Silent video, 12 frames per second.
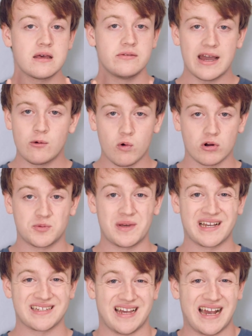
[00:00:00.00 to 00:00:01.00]
that worked
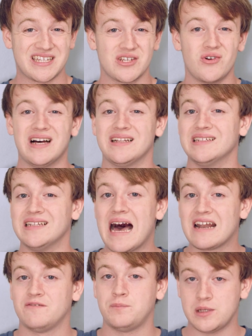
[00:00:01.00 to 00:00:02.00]
because I saw a
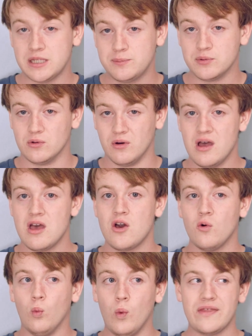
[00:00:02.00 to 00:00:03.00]
lot of people
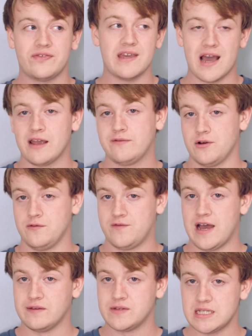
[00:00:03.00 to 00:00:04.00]
with the iPhone
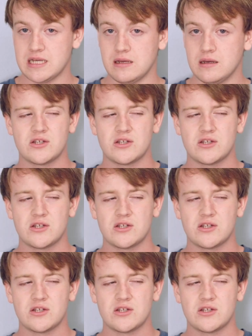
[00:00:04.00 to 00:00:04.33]
5C.